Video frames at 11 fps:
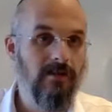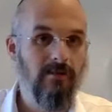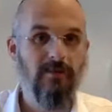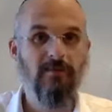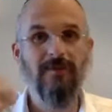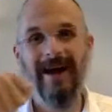
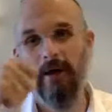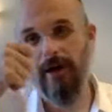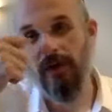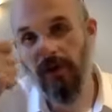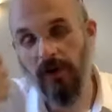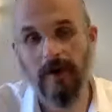but from how I
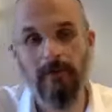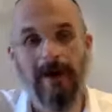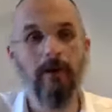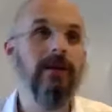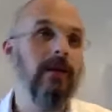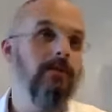thought about
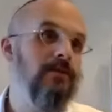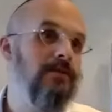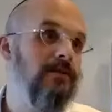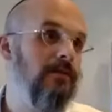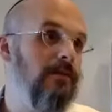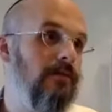what that person
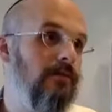did.